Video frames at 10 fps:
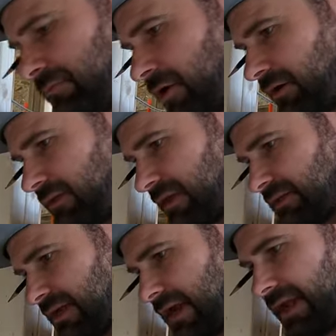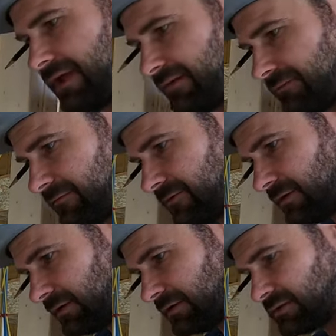part that's got to have
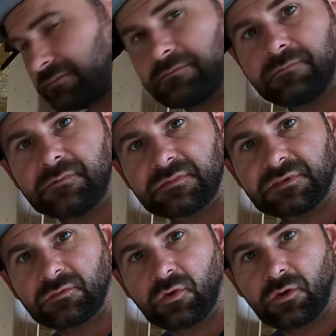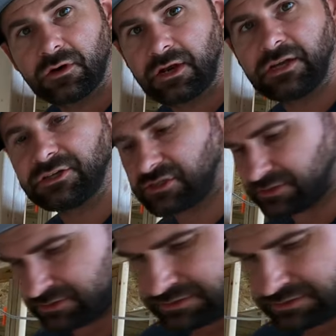some some coordination